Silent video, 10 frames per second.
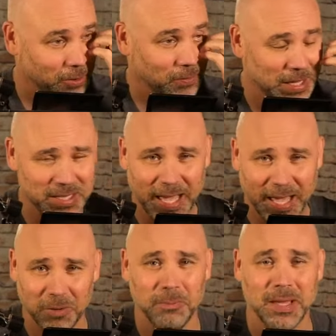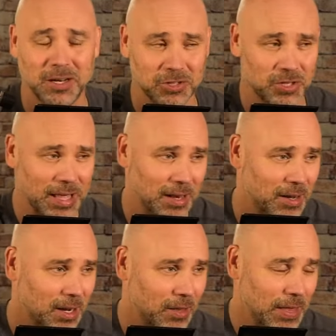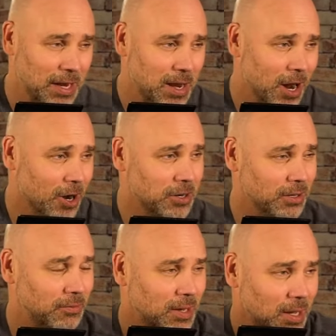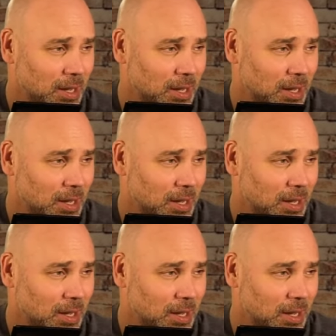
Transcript: that's kind of diminished that narrative.